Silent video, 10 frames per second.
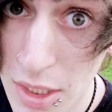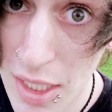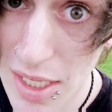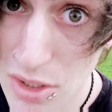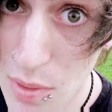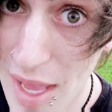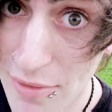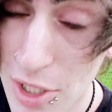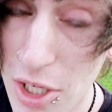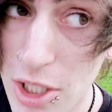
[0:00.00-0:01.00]
In case you
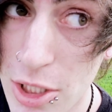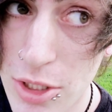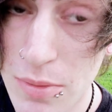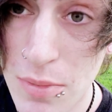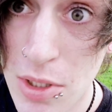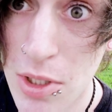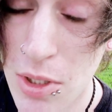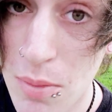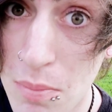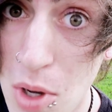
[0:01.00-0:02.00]
haven't heard,
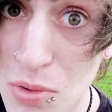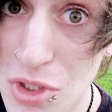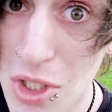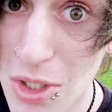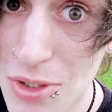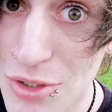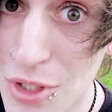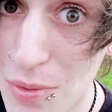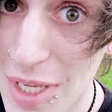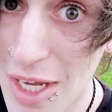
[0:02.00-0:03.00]
most goals
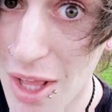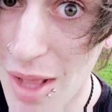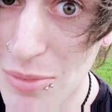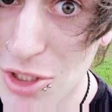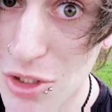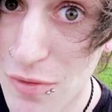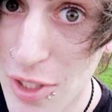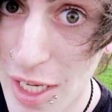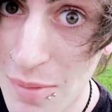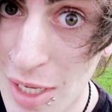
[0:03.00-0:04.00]
don't get accomplished
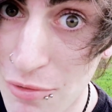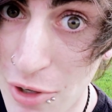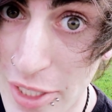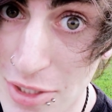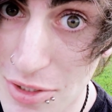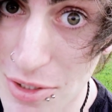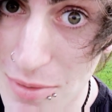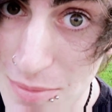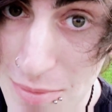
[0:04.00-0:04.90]
overnight, my friends.